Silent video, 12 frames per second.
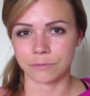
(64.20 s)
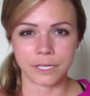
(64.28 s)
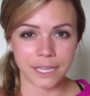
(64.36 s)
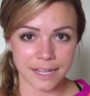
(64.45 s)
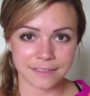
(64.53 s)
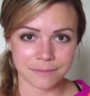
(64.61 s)

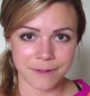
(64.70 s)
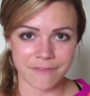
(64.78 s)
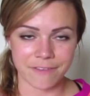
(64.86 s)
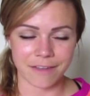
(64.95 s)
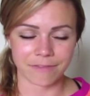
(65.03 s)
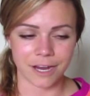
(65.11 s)
Relays are my
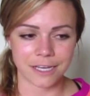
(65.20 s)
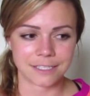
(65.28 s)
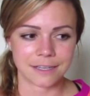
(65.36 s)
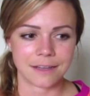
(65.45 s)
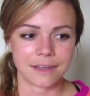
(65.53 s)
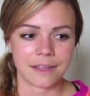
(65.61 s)
favorite.
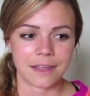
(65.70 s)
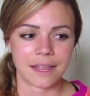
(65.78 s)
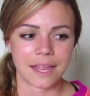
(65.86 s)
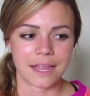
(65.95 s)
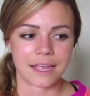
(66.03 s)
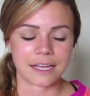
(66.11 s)

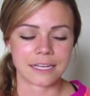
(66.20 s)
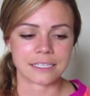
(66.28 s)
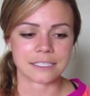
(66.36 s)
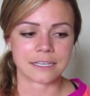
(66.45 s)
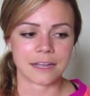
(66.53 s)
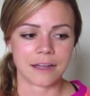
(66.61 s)

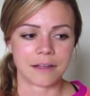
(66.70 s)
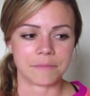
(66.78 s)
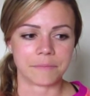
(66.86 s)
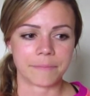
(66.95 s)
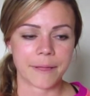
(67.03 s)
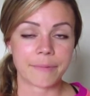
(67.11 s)
And
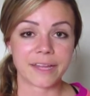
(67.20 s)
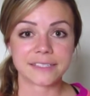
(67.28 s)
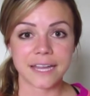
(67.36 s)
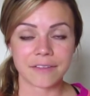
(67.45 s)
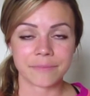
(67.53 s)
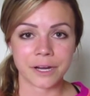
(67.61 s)
my best
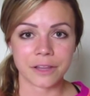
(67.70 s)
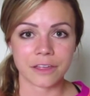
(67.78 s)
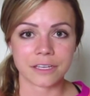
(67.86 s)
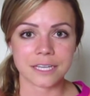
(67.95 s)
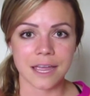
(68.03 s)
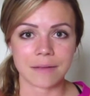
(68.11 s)
half
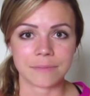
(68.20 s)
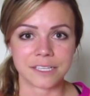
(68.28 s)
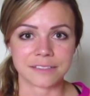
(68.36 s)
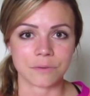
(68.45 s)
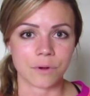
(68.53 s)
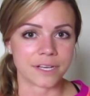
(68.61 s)
marathon time
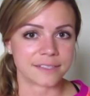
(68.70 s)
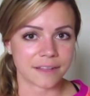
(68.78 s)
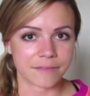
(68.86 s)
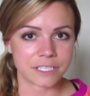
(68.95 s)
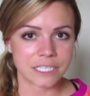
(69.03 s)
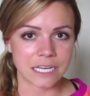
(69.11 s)
is a
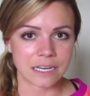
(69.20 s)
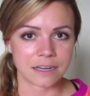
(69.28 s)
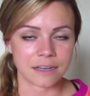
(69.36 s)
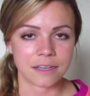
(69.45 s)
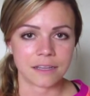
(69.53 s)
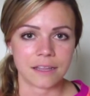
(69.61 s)

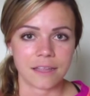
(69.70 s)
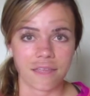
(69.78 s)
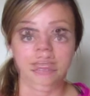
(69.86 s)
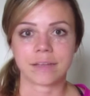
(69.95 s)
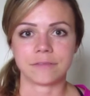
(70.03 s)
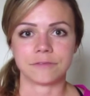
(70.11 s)
1:17.
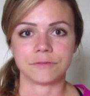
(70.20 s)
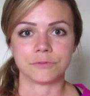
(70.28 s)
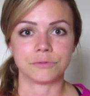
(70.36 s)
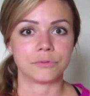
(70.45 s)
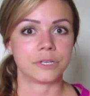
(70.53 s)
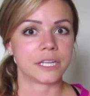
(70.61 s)
I
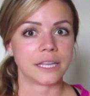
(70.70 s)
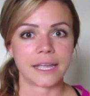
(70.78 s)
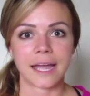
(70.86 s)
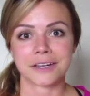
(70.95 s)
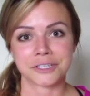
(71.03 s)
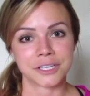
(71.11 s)
really
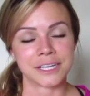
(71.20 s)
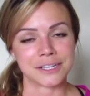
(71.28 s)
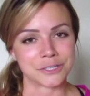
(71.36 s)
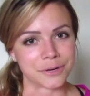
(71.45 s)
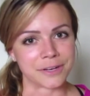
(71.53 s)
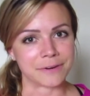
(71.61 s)
actually
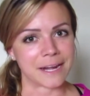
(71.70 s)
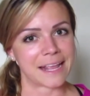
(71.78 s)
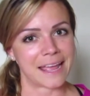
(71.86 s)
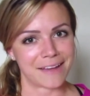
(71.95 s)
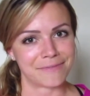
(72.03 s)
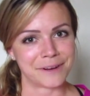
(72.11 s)
enjoy running
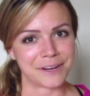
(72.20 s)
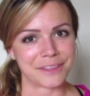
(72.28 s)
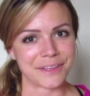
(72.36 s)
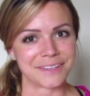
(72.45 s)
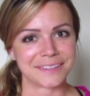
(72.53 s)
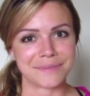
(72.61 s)
half
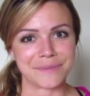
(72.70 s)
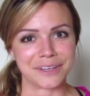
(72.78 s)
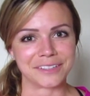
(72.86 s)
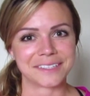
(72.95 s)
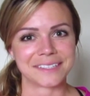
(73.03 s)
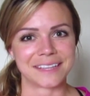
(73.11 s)
marathons the
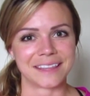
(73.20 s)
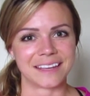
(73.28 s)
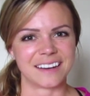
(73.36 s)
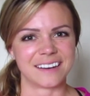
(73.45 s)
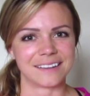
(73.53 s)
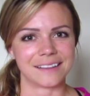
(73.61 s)
most.
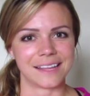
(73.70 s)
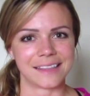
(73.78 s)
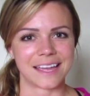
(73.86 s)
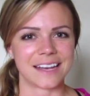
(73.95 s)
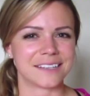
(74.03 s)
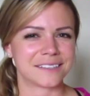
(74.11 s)
They're like
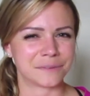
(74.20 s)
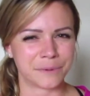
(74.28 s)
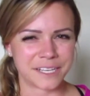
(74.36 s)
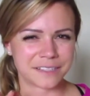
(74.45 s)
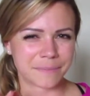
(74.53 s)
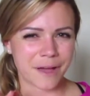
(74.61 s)
that
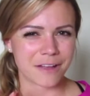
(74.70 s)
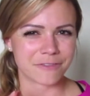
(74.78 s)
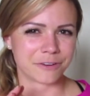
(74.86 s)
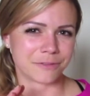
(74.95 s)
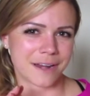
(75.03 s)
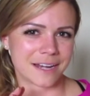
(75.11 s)
sweet spot
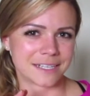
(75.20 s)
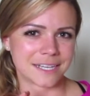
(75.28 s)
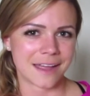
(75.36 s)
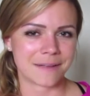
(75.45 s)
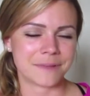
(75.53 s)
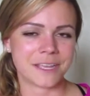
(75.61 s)
for running
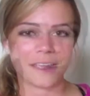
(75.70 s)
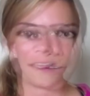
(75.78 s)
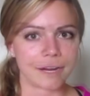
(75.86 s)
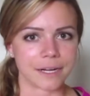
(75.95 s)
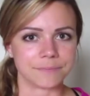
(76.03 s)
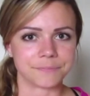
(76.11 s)
time. All
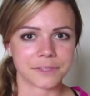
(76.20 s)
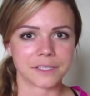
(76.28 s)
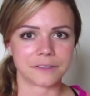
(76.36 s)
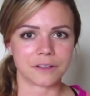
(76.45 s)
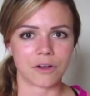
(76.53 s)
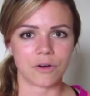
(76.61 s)
right,
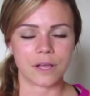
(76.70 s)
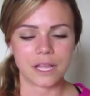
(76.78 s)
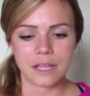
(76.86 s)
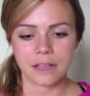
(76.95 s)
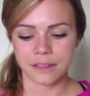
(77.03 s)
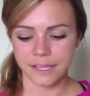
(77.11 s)
so
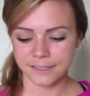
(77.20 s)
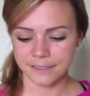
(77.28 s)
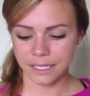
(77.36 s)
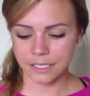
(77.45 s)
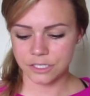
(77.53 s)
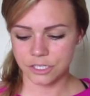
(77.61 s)
let's
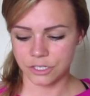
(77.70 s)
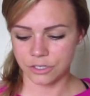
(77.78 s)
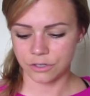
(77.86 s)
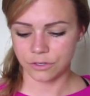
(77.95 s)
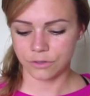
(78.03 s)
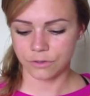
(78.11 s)
get
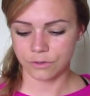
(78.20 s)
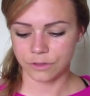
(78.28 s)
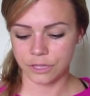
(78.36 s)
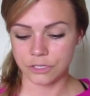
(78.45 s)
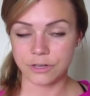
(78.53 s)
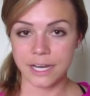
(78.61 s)
to
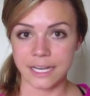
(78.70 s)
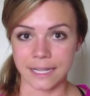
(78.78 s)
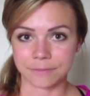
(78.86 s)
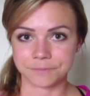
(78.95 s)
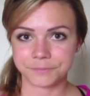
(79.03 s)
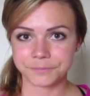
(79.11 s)
the training.